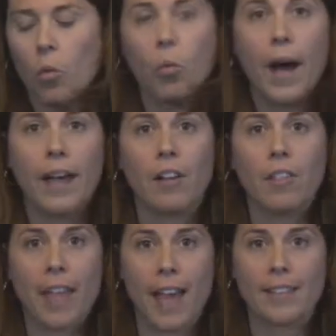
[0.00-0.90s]

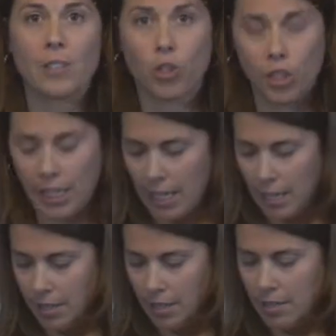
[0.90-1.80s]
While that's
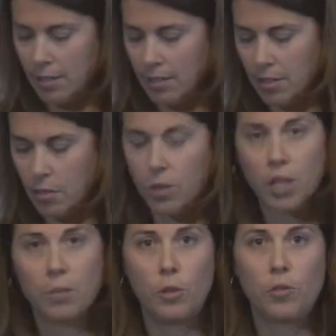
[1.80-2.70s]
cooking, we're
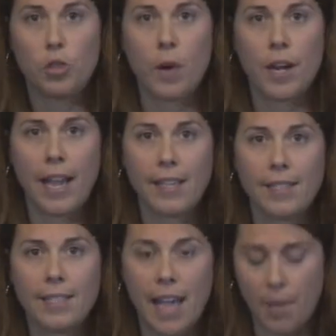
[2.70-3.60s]
going to move to our next
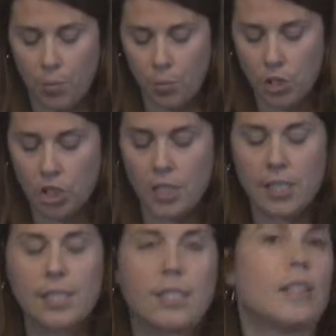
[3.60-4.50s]
step, which
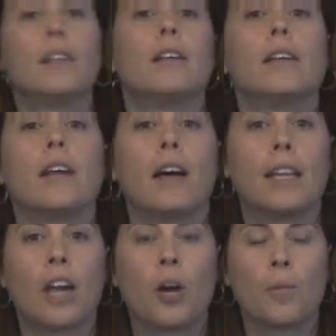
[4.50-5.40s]
is
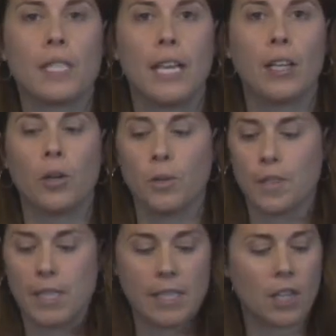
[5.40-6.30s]
cutting our
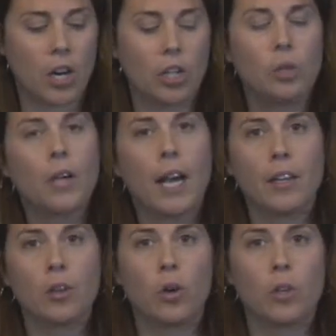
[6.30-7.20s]
potatoes. These are
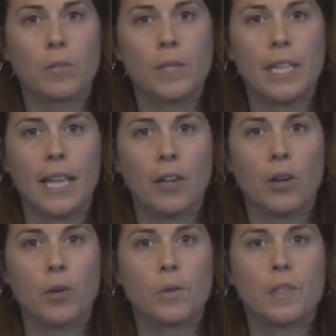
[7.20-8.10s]
Yukon Gold
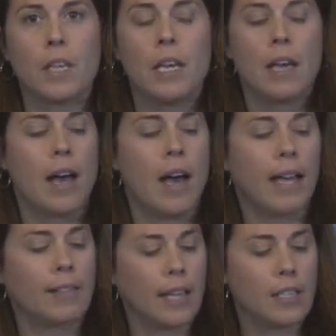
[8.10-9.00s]
potatoes.
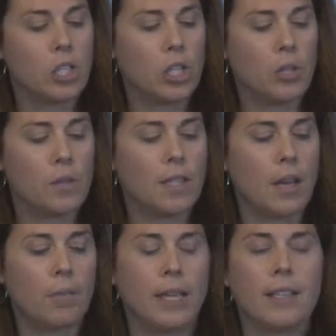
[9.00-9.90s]
I like to use
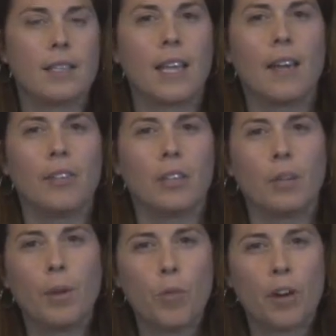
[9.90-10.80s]
them because they have a
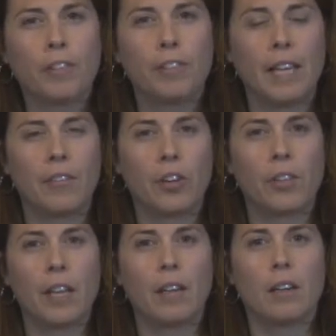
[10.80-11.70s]
little bit more flavor
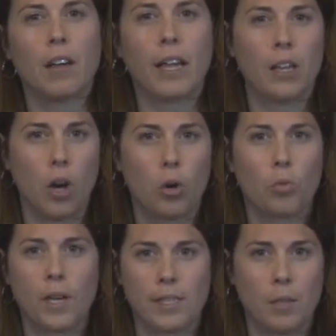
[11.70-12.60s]
than an Idaho
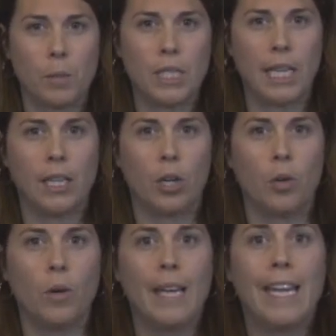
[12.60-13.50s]
russet
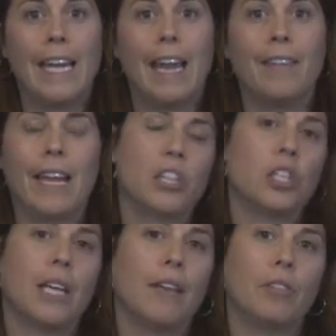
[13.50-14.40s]
potato, and they
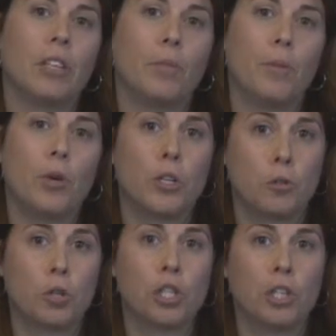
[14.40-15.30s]
actually have a little bit more
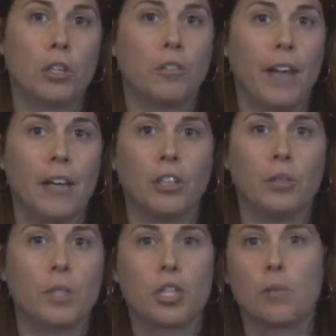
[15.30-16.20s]
nutritional
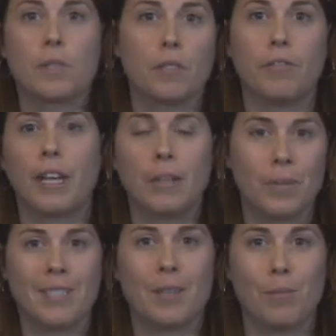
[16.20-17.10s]
value in terms of
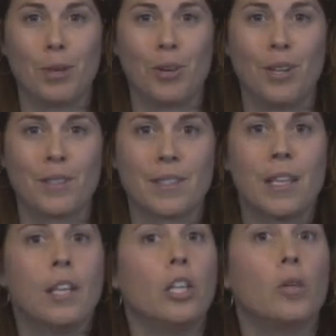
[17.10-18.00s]
vitamins and minerals.
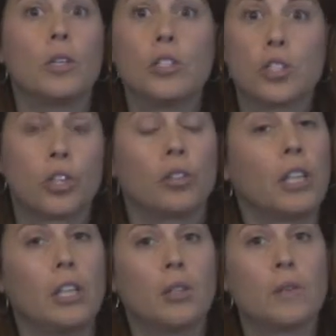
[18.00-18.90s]
You can
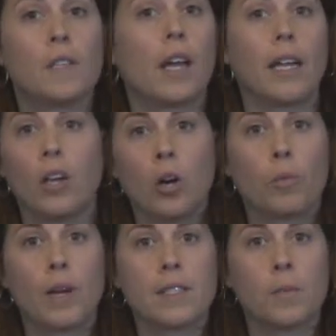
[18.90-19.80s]
certainly use an Idaho
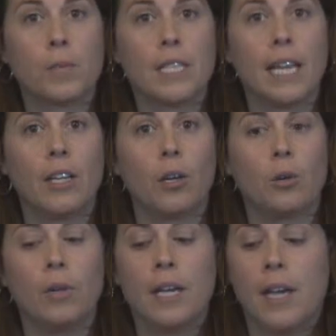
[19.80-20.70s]
russet
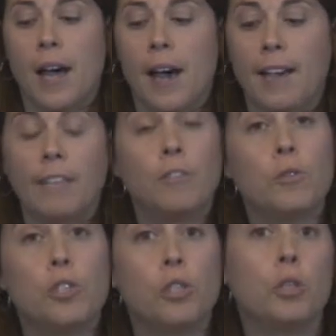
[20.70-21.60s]
potato. If
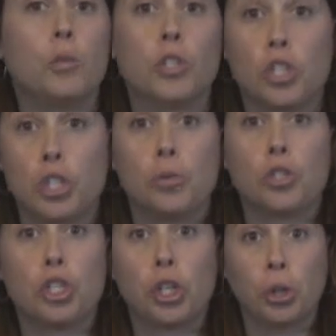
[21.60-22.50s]
you do, you would just
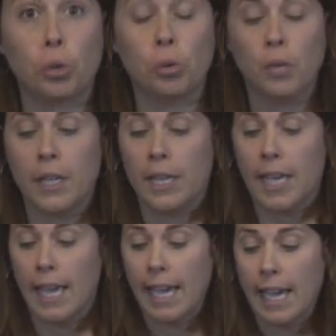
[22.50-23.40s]
use 2.
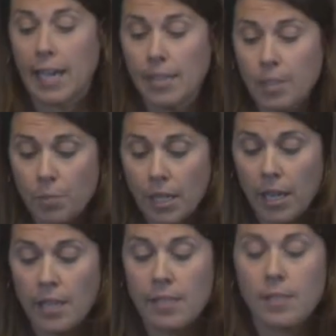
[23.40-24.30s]
And
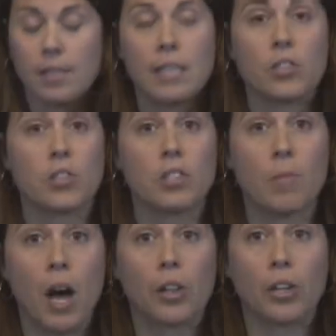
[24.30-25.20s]
because these are
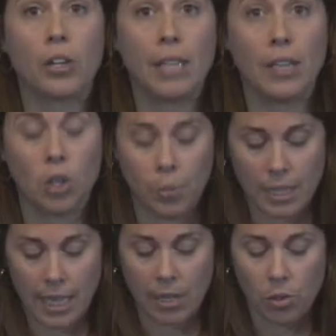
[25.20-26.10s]
smaller yellow
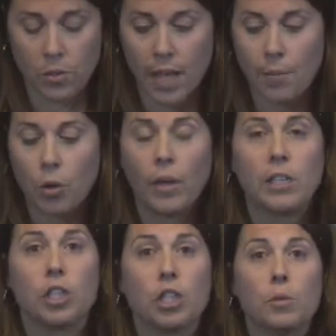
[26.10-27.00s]
potatoes, I'm
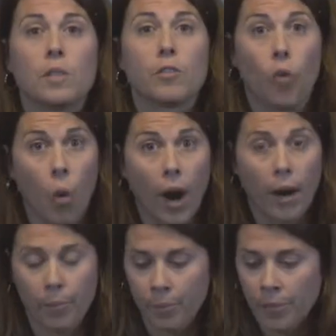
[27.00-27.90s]
going to use
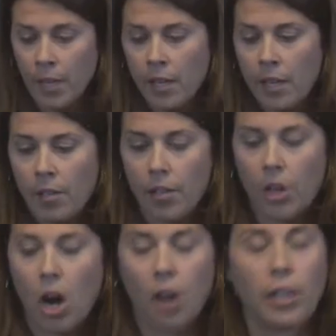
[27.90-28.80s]
4.
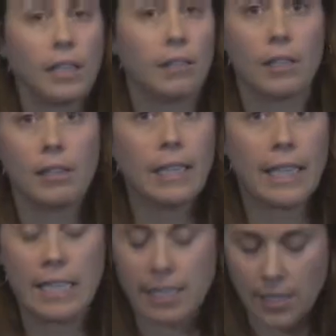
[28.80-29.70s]
They're already
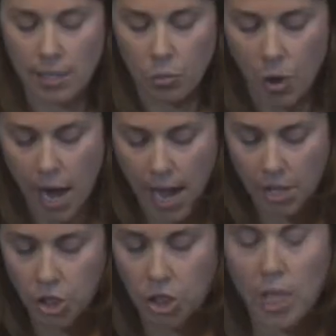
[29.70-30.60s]
cleaned and
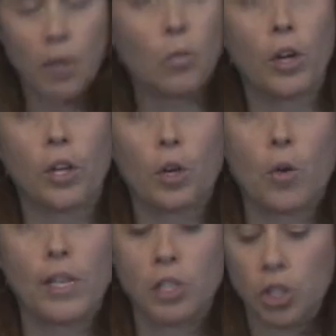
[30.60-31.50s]
washed, and what you're
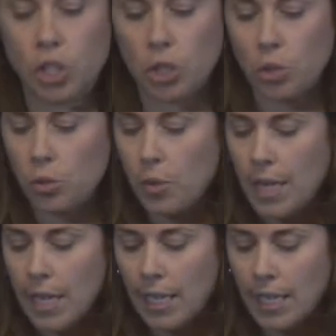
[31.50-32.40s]
going to do
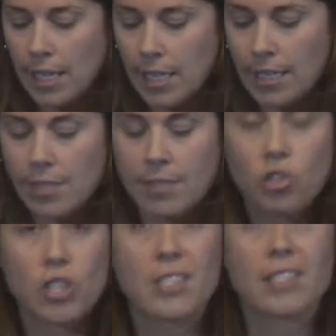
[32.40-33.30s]
is
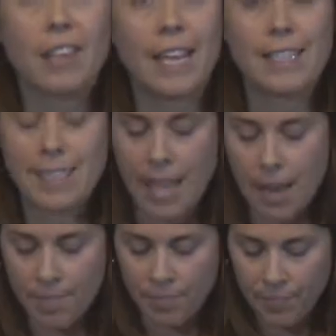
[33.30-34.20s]
just slice
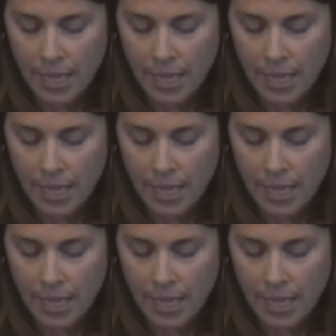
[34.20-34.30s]
them.